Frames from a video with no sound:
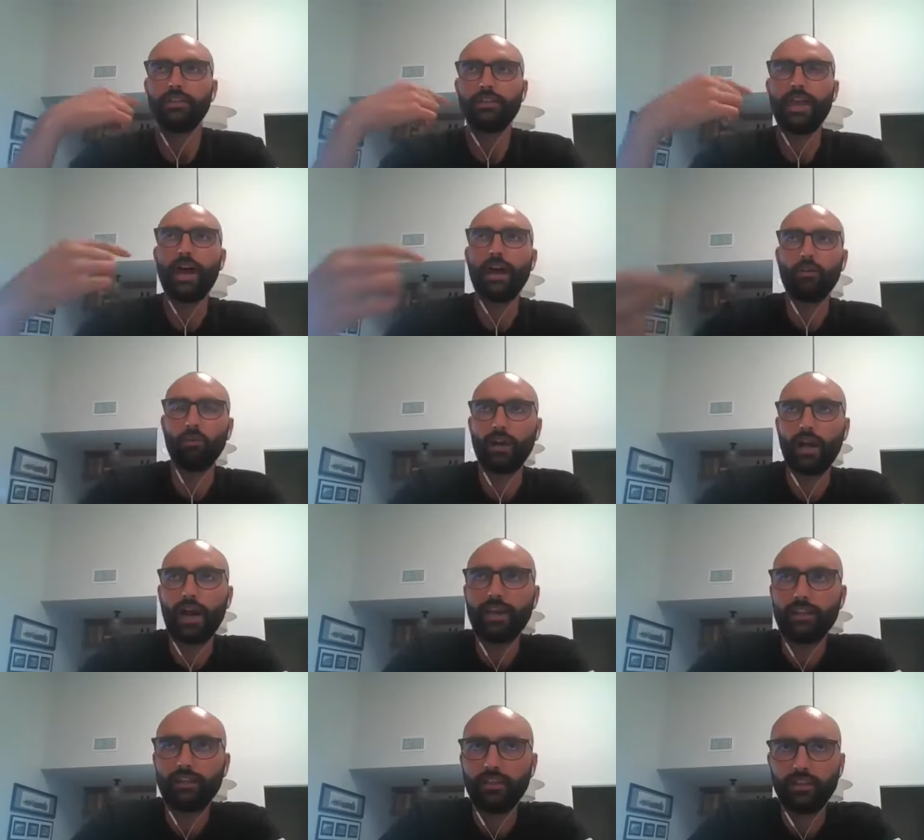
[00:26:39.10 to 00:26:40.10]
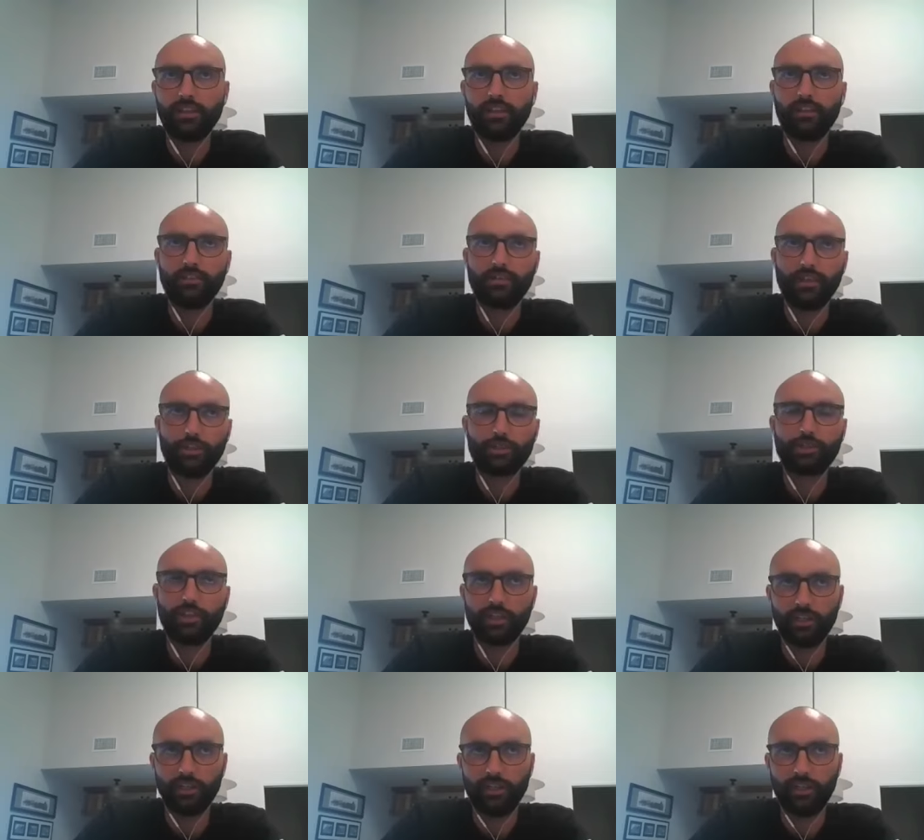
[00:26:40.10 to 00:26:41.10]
Yeah, what I think is interesting and,